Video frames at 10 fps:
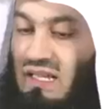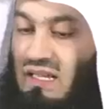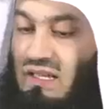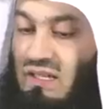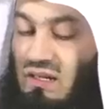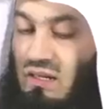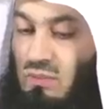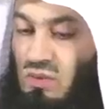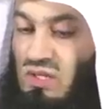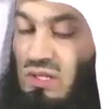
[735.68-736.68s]
here are
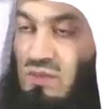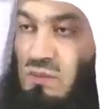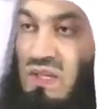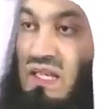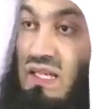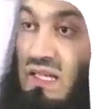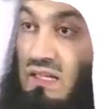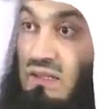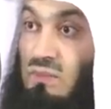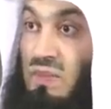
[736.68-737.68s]
Muslims being
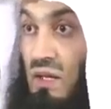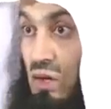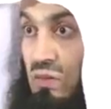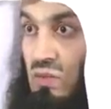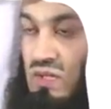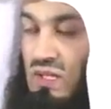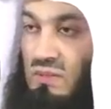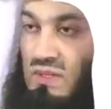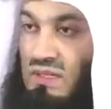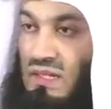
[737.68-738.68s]
killed by
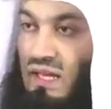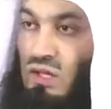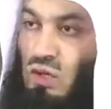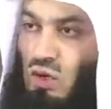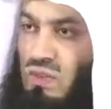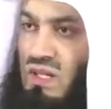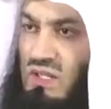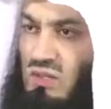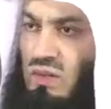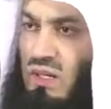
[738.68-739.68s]
non-Muslims and nobody's
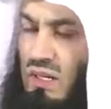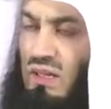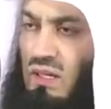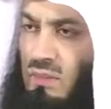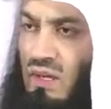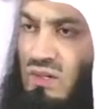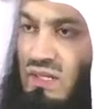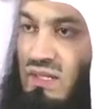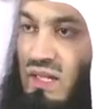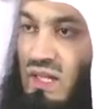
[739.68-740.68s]
doing anything about
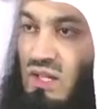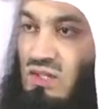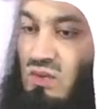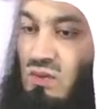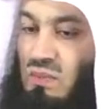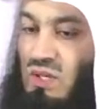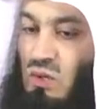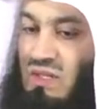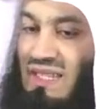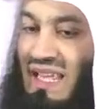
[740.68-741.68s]
it. So
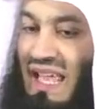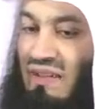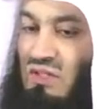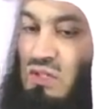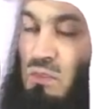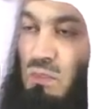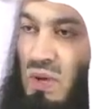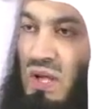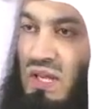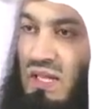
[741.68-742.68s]
because they have this
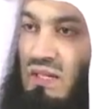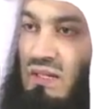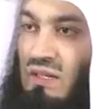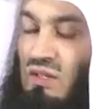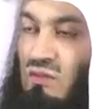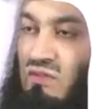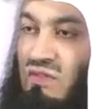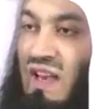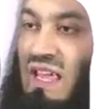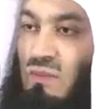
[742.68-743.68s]
burning
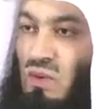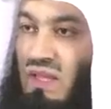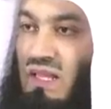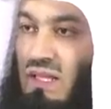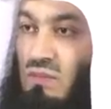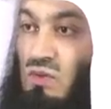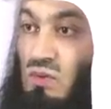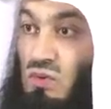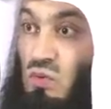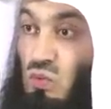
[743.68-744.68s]
flame within them
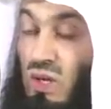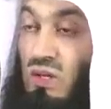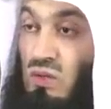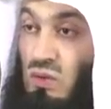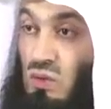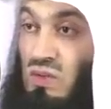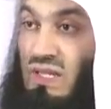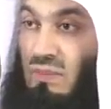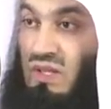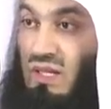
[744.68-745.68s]
to want to do
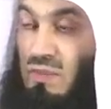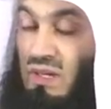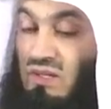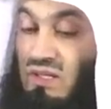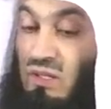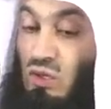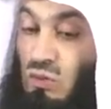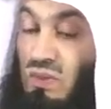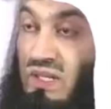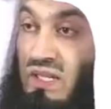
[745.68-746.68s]
something about it, and
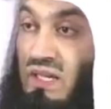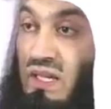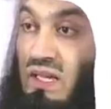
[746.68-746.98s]
nobody